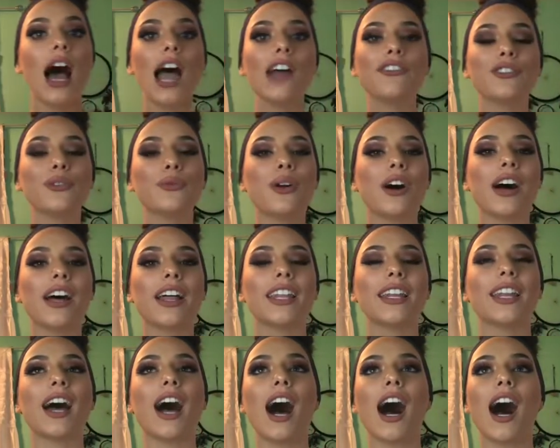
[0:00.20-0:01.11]
Hi
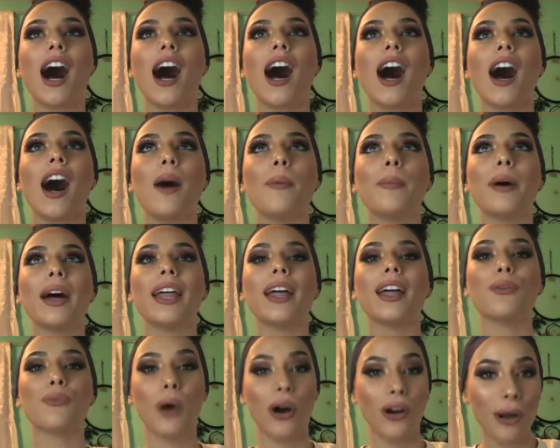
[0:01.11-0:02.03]
everyone,
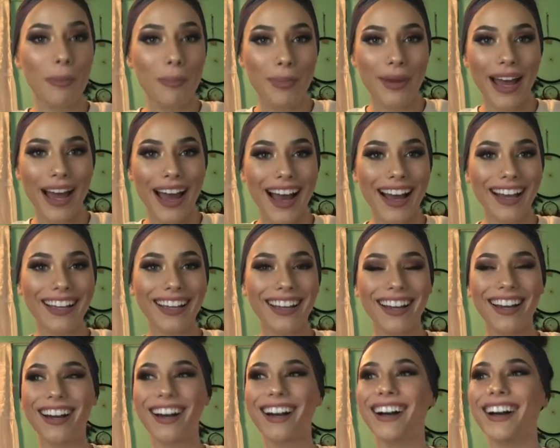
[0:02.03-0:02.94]
welcome
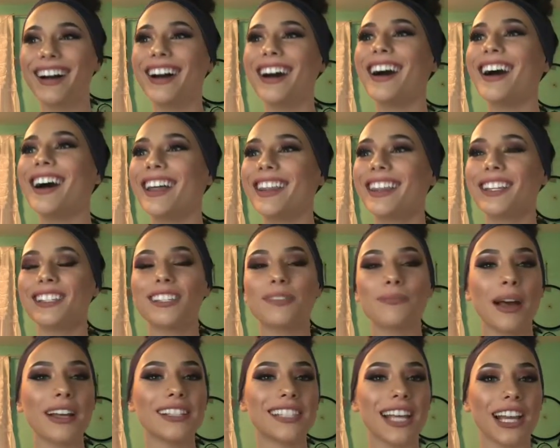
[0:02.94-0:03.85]
back. This
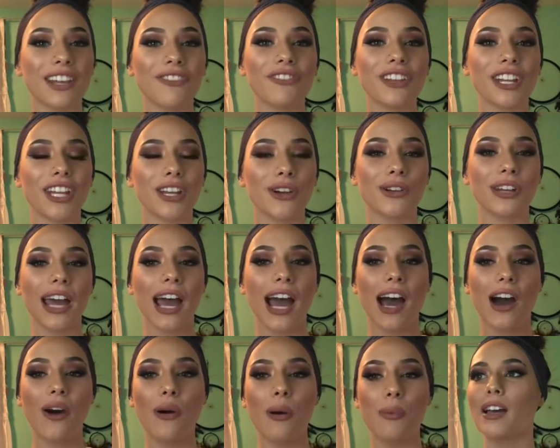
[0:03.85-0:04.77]
is my second video
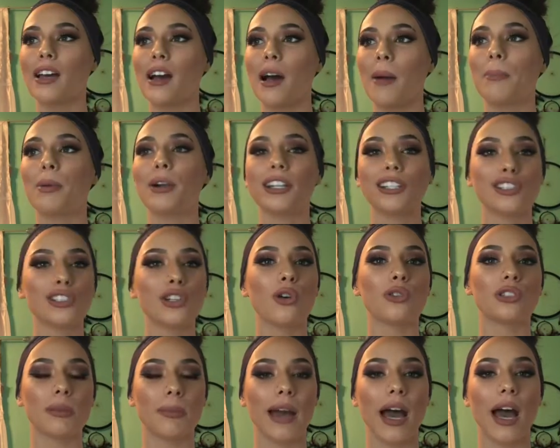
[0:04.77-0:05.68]
now. I'm pretty
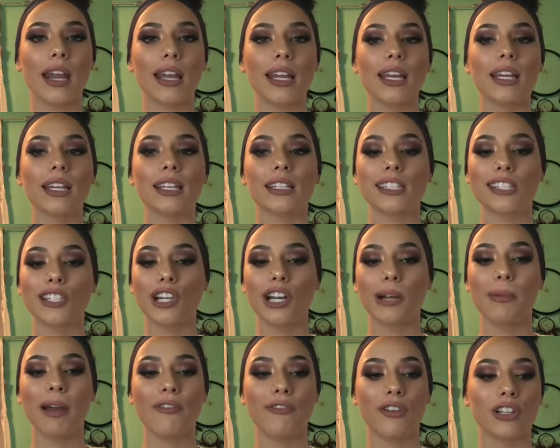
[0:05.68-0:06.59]
stoked about it
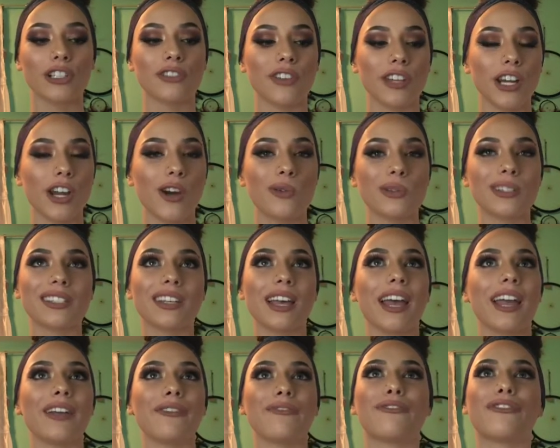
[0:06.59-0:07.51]
considering my first video was
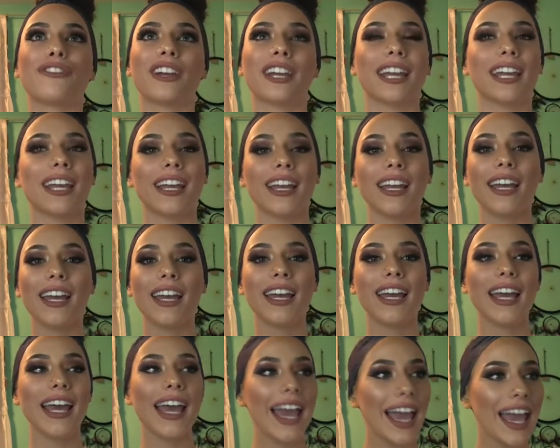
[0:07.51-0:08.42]
a freaking
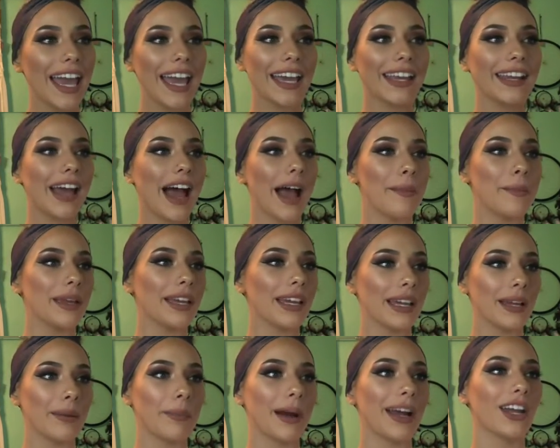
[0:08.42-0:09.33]
hit. I
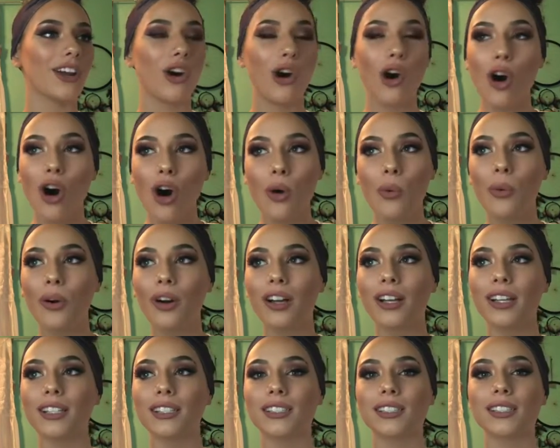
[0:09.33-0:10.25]
mean, my goal
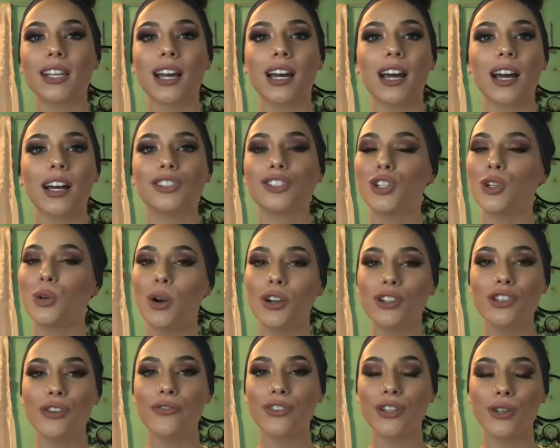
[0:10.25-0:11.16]
was
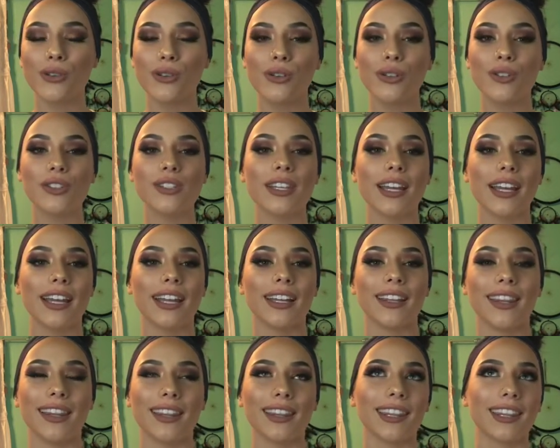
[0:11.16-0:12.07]
200 views
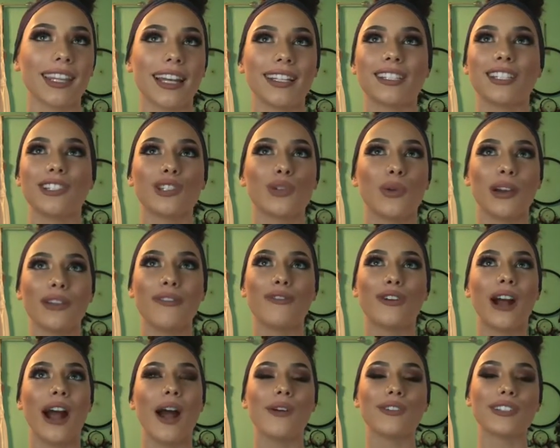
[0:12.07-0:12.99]
in less than
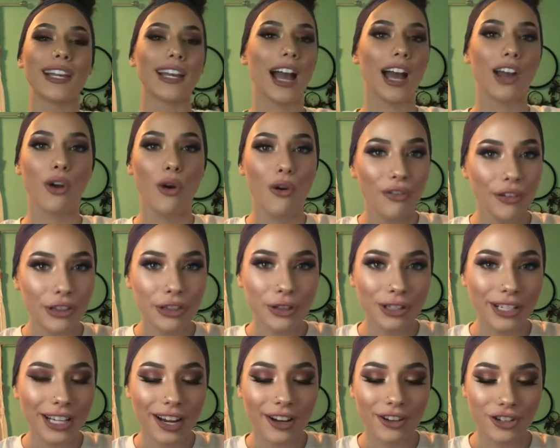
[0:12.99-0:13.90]
24 hours. I got over
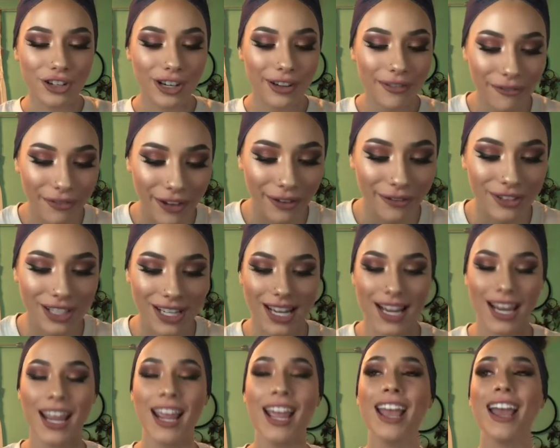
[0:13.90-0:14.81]

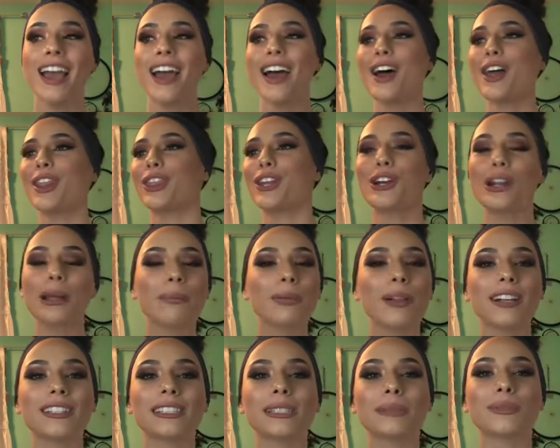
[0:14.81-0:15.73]
350, 30
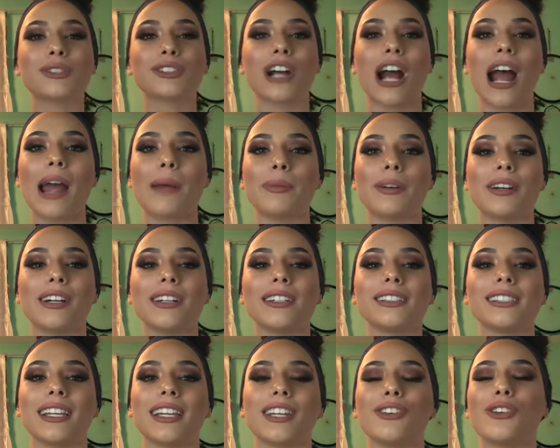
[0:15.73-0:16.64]
plus
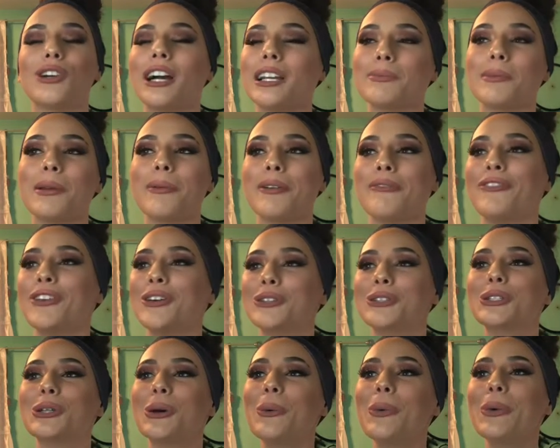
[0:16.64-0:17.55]
subscribers. Like, you guys make me feel
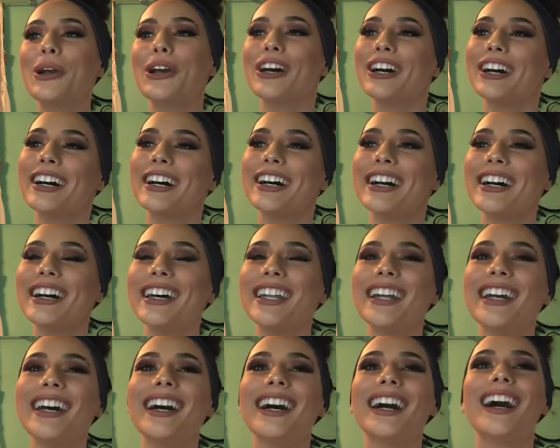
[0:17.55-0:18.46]
so good.